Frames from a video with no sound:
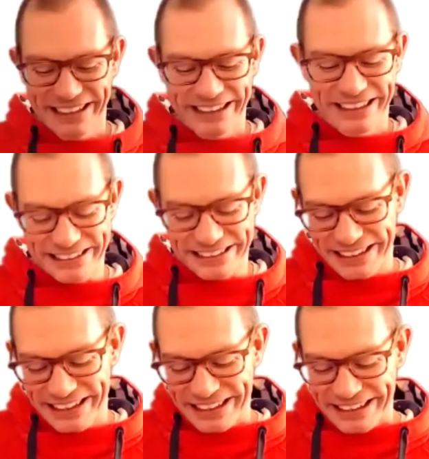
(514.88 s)
Yes.
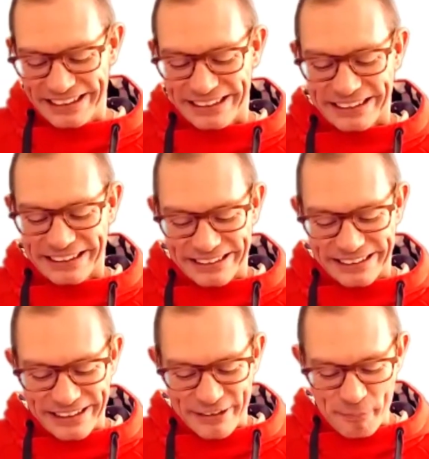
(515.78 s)

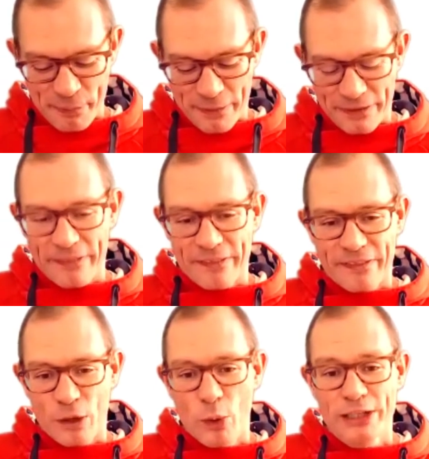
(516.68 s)

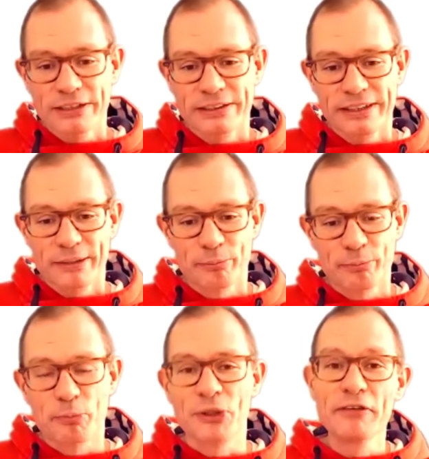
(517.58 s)
There was a
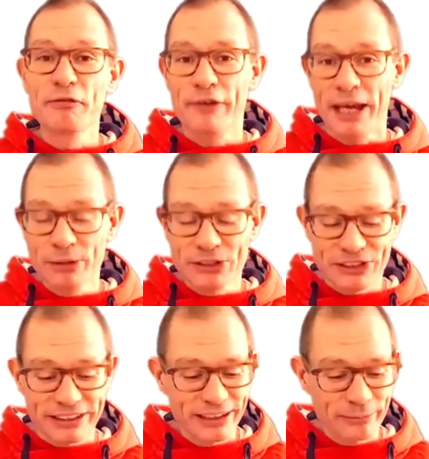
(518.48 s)
pretty famous
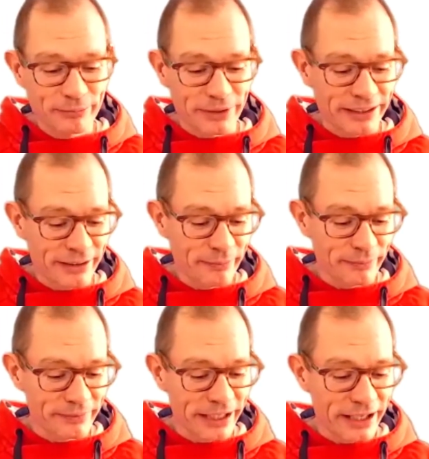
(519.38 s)
team
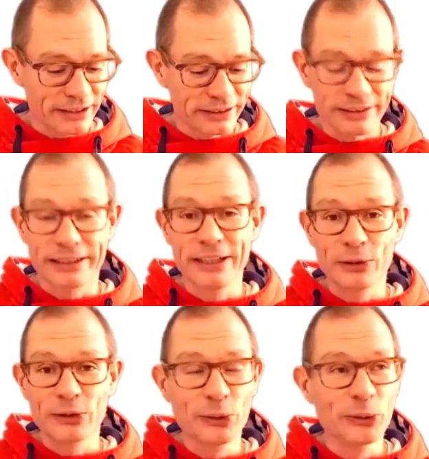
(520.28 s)
at
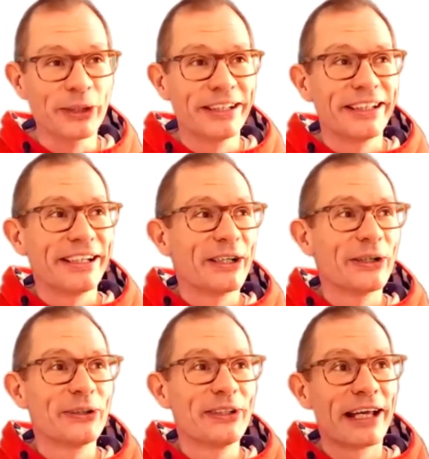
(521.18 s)
InnoQ who
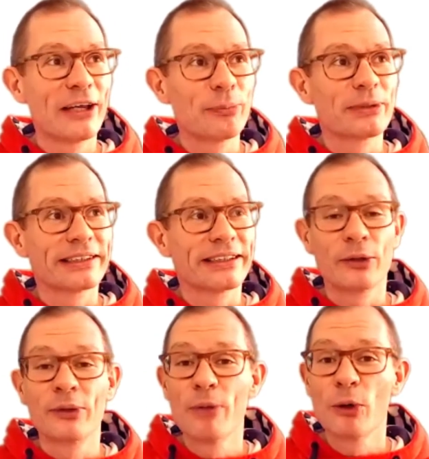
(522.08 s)
developed
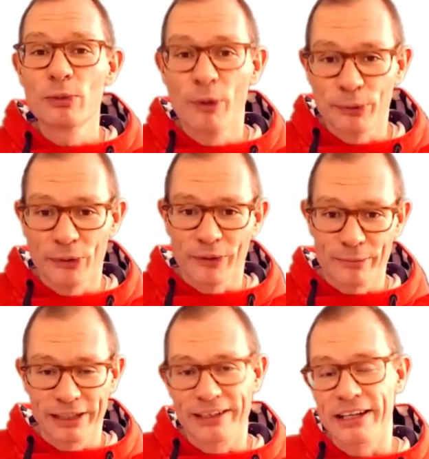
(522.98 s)
remote mob
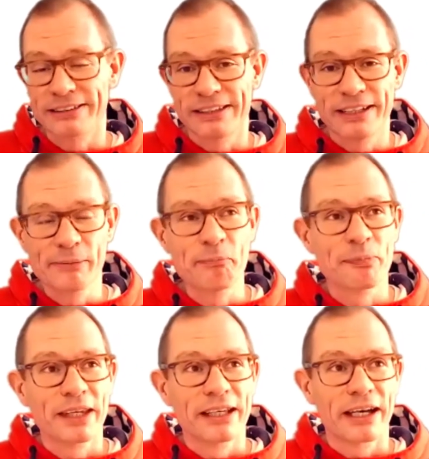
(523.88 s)
programming last year,
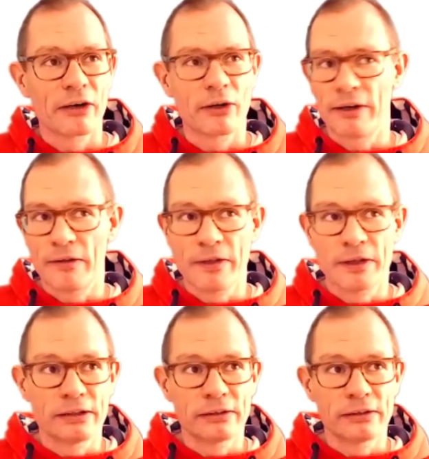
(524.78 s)
the